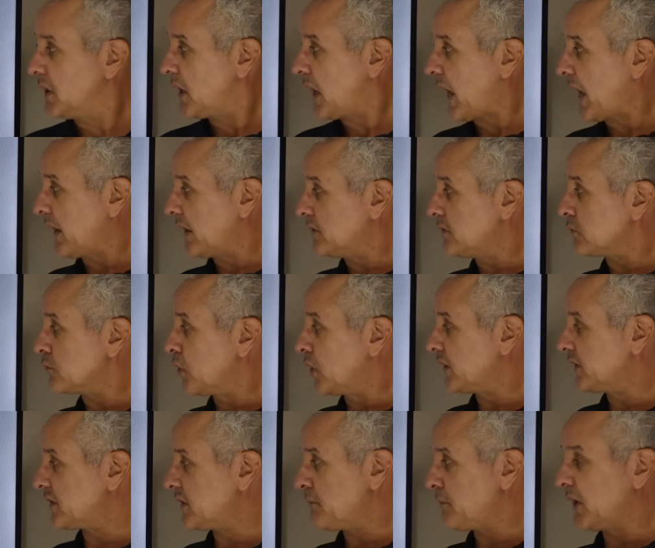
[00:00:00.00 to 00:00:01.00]
and what
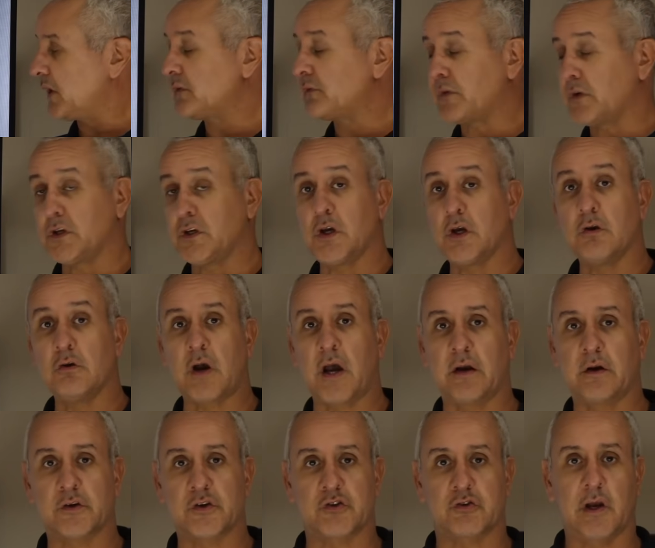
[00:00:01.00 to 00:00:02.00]
does it mean for you
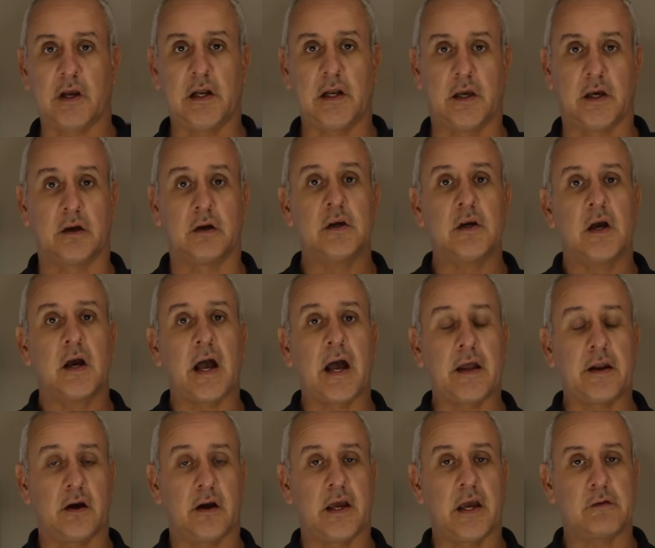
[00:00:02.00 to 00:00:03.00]
and Australia?
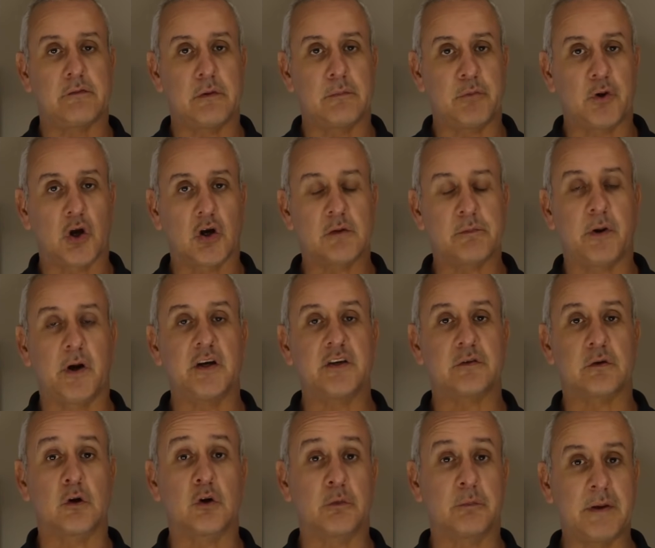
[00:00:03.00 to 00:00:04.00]
And I have a blog
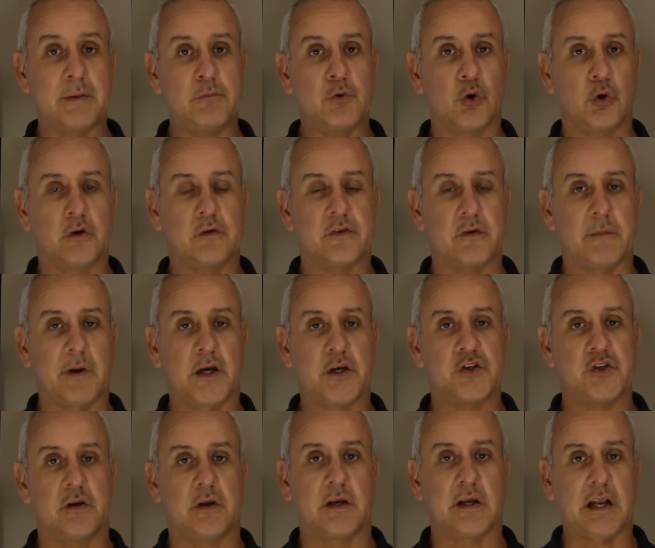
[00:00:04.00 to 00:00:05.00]
post where there will be more
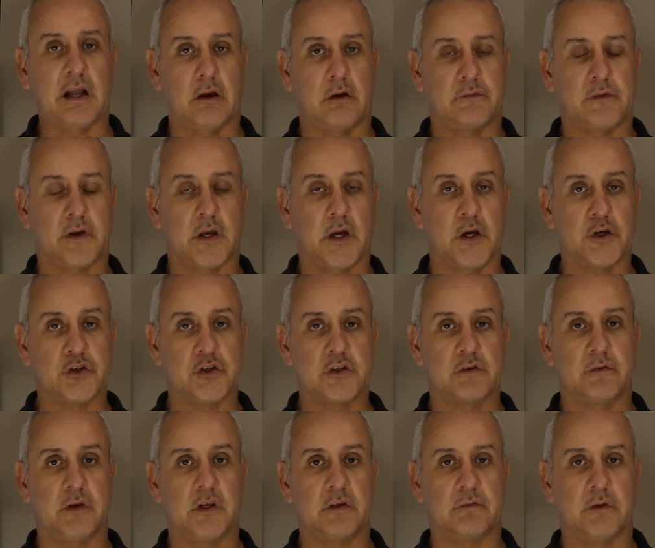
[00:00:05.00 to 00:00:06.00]
information and
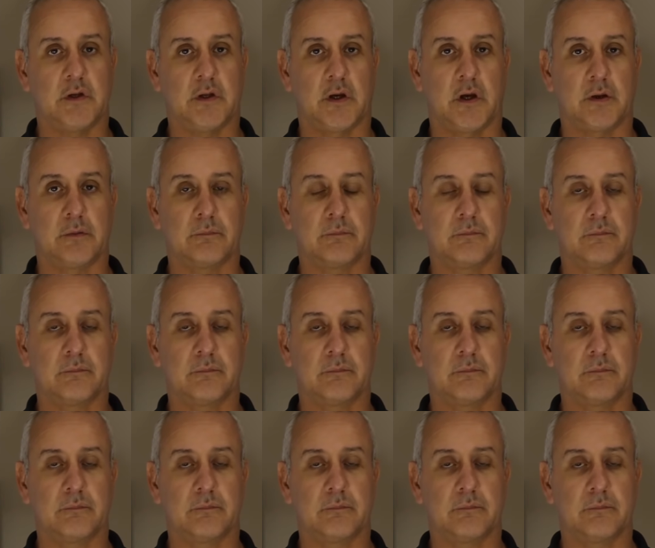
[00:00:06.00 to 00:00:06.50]
clarifications for this video.